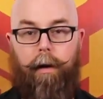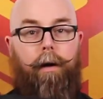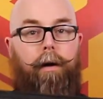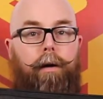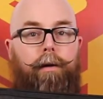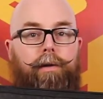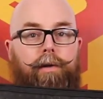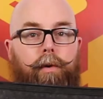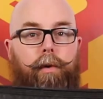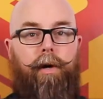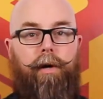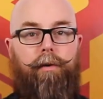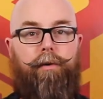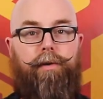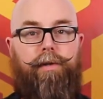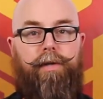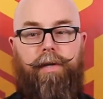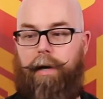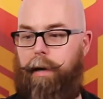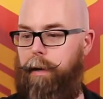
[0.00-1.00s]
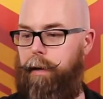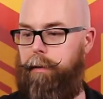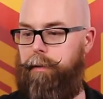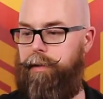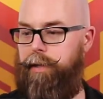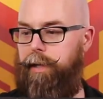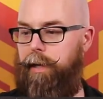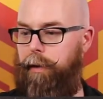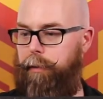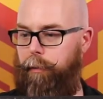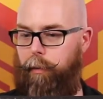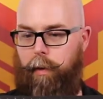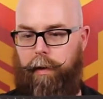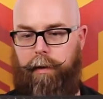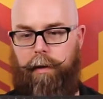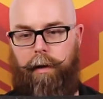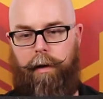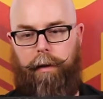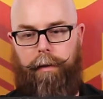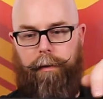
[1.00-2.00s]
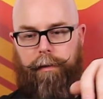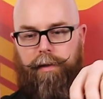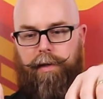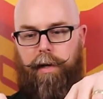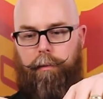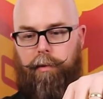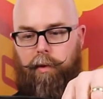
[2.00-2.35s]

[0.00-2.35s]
So here's the other one, the double